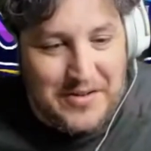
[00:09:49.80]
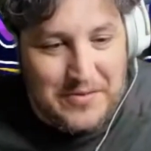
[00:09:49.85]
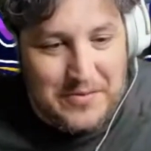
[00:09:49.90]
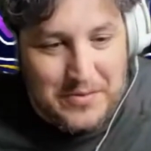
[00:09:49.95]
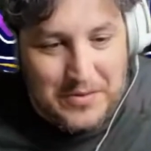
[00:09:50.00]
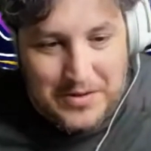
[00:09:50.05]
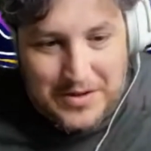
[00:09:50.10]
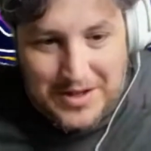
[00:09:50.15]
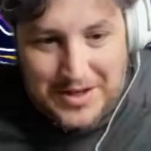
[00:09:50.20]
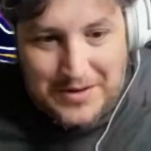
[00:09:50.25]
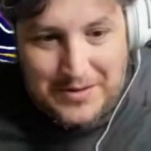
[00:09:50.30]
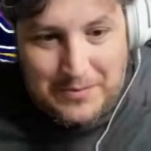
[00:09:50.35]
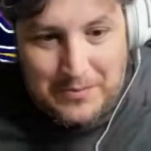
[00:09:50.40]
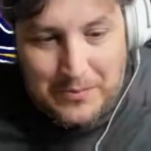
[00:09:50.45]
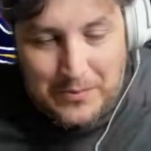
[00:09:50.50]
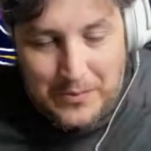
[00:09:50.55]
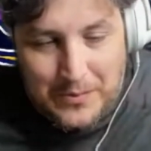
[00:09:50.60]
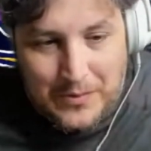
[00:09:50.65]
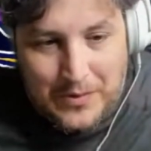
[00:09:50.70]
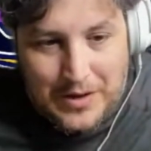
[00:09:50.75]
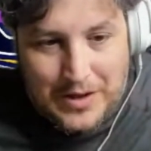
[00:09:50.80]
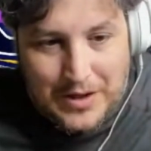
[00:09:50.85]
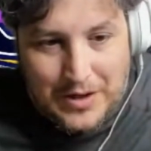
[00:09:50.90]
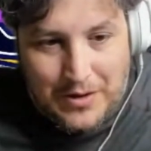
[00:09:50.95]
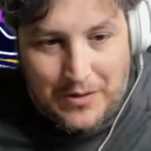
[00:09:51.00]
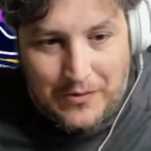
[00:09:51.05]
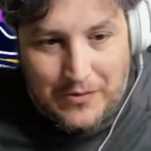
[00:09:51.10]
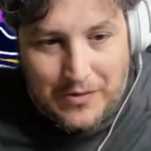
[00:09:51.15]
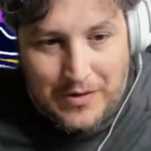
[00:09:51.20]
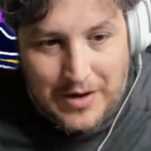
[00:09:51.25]
we'll let it let it
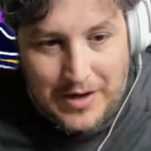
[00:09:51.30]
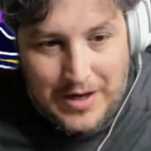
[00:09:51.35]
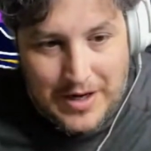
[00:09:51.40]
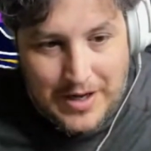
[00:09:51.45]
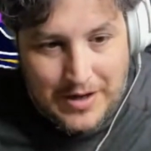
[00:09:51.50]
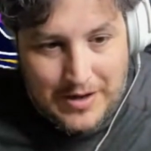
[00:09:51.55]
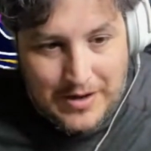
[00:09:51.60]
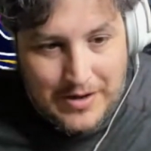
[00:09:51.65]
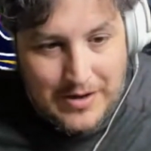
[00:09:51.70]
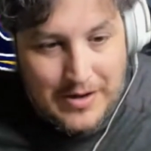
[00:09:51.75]
go for right now.